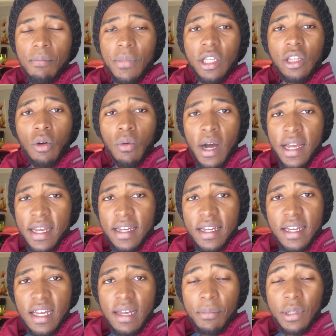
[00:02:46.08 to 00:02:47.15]
You know why?
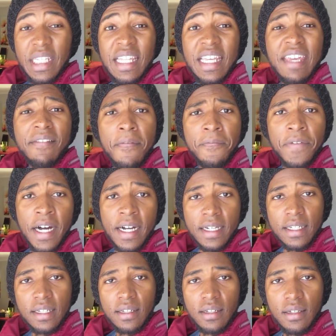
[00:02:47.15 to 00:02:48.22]
Because he didn't give a
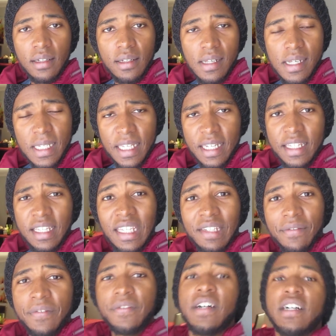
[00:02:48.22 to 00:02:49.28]
fuck. Seneca didn't
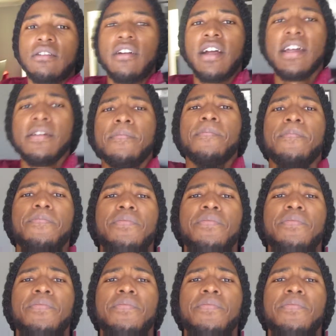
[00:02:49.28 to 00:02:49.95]
give a fuck, all right?